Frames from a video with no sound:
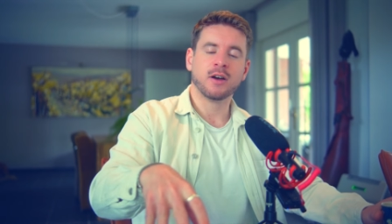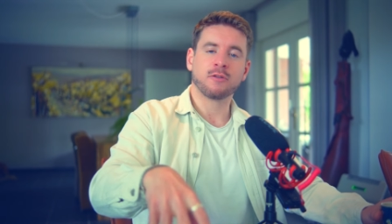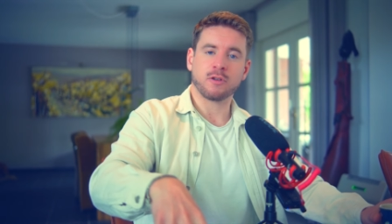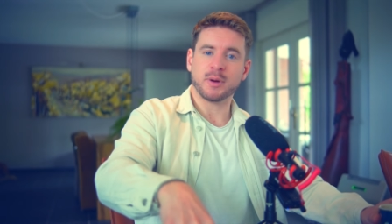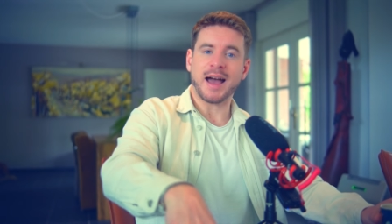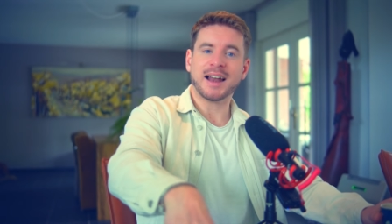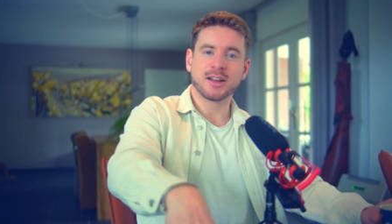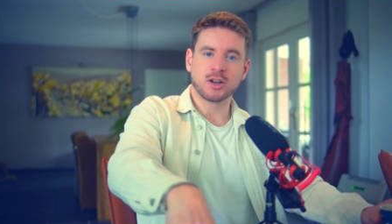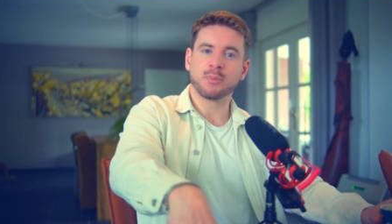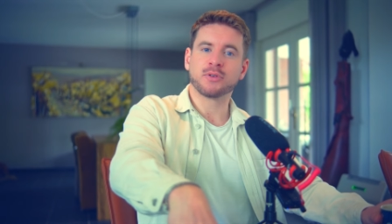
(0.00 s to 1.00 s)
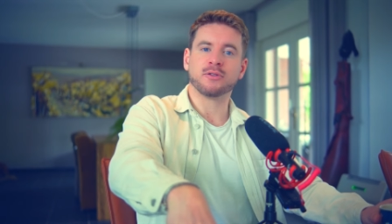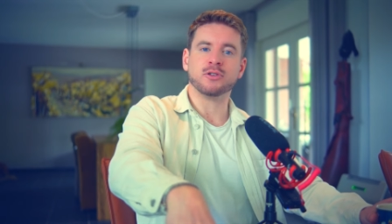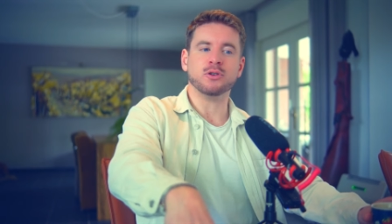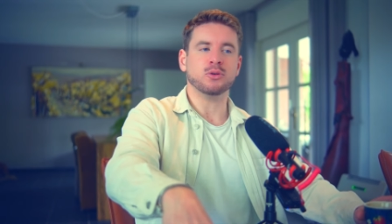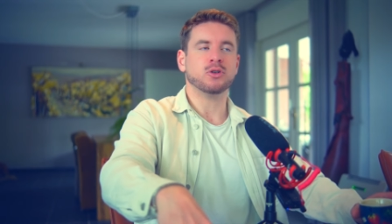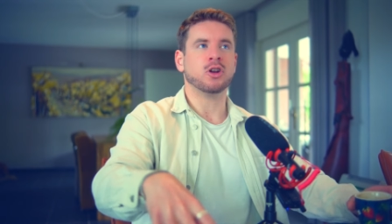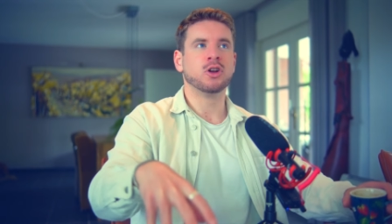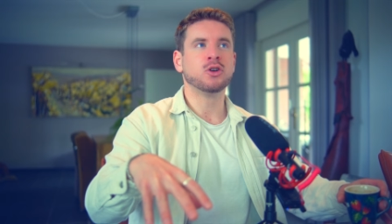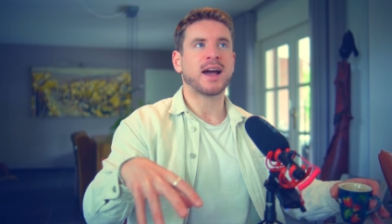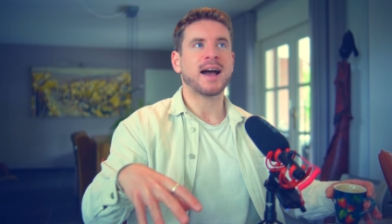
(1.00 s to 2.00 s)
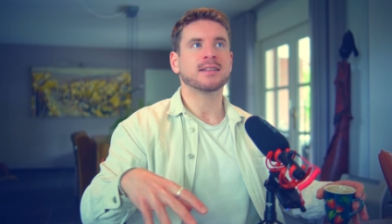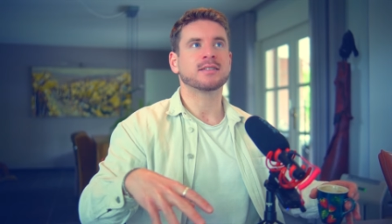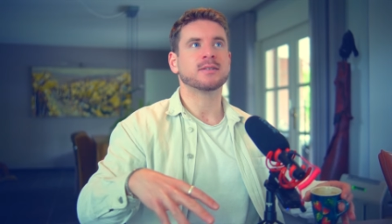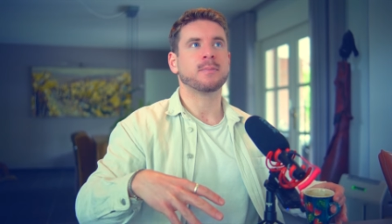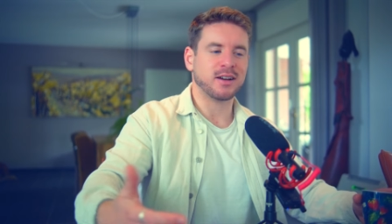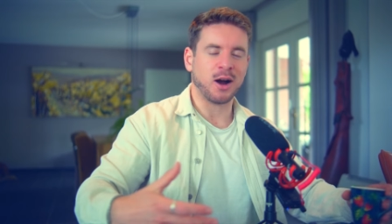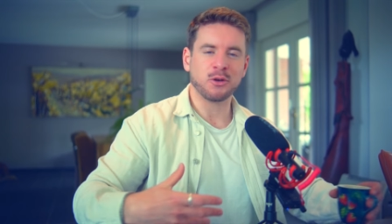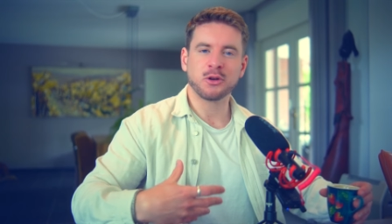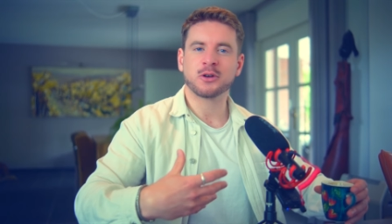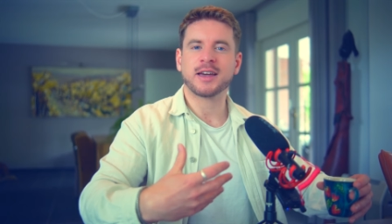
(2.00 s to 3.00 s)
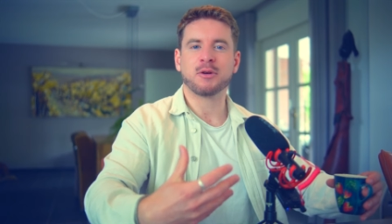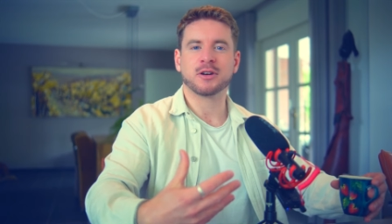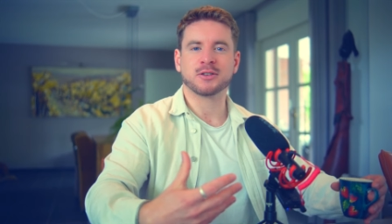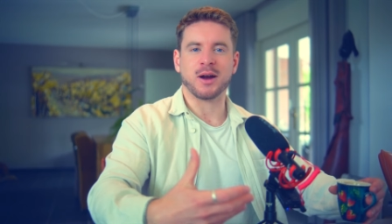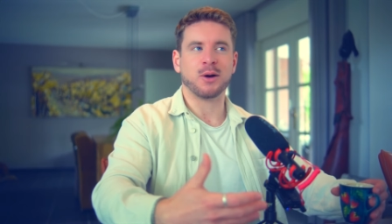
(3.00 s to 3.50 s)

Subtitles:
From a helicopter view, look at how your character,